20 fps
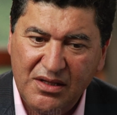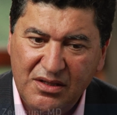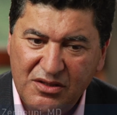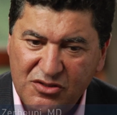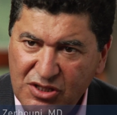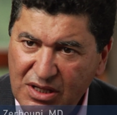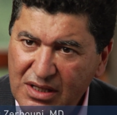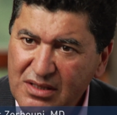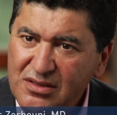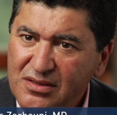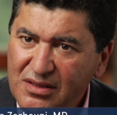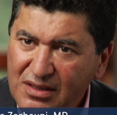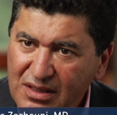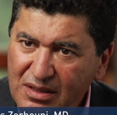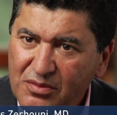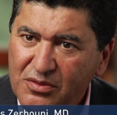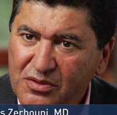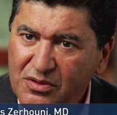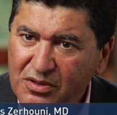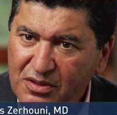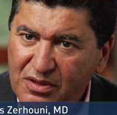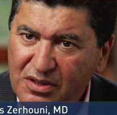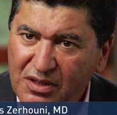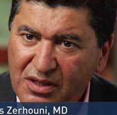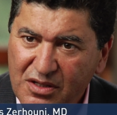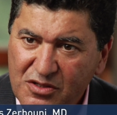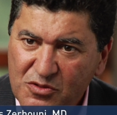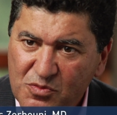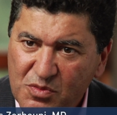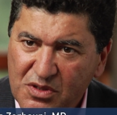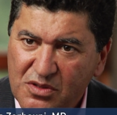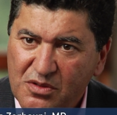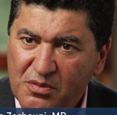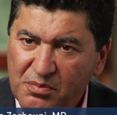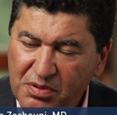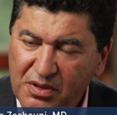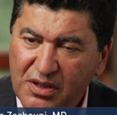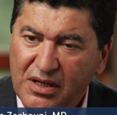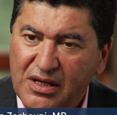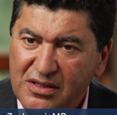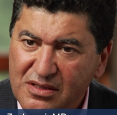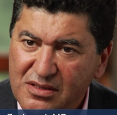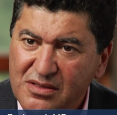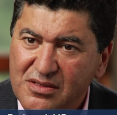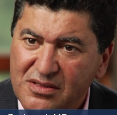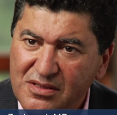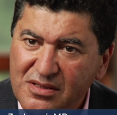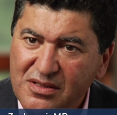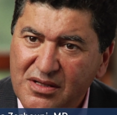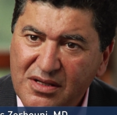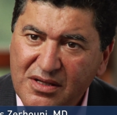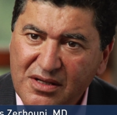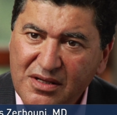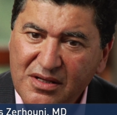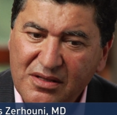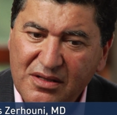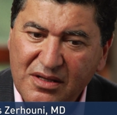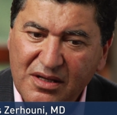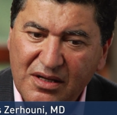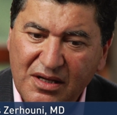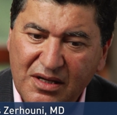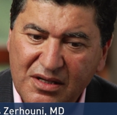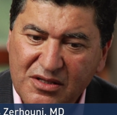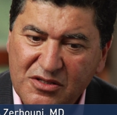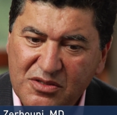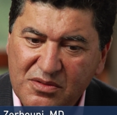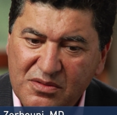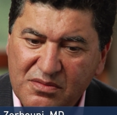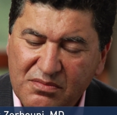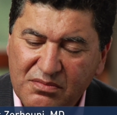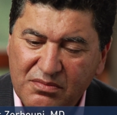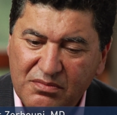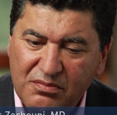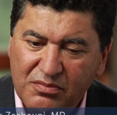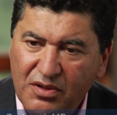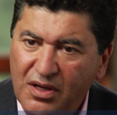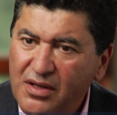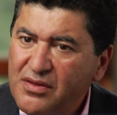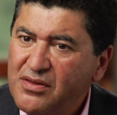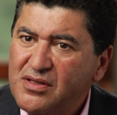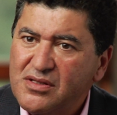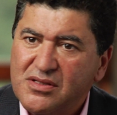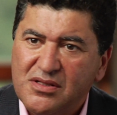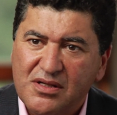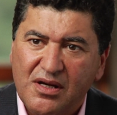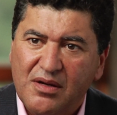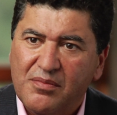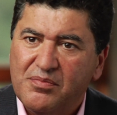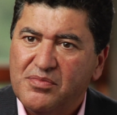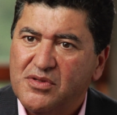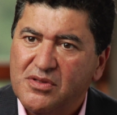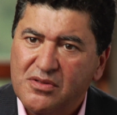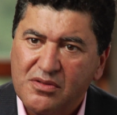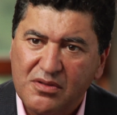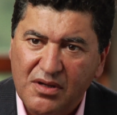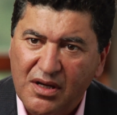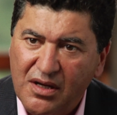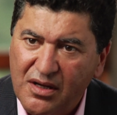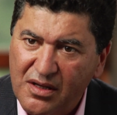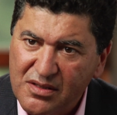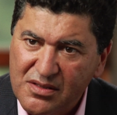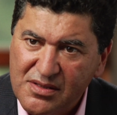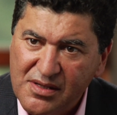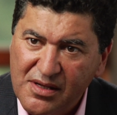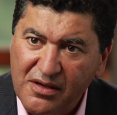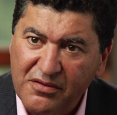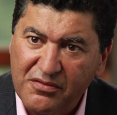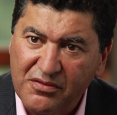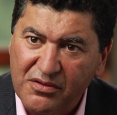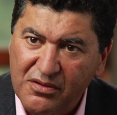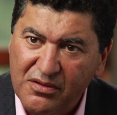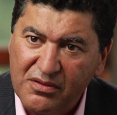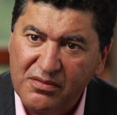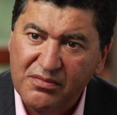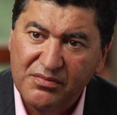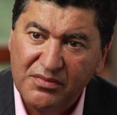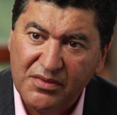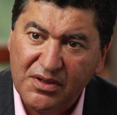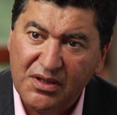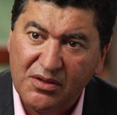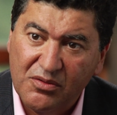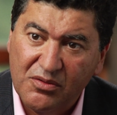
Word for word: And the Jackson Laboratory has been the place that has brought this up to the highest level uh,